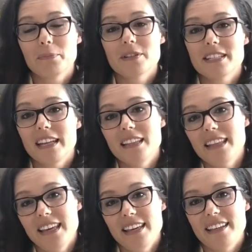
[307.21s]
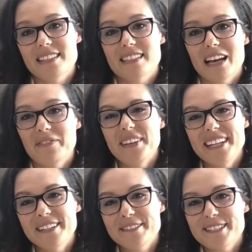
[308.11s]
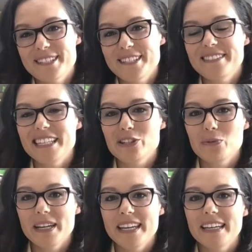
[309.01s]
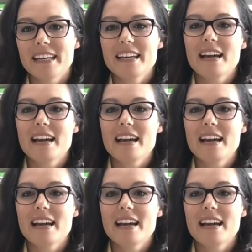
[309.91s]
presenting these videos to you each week.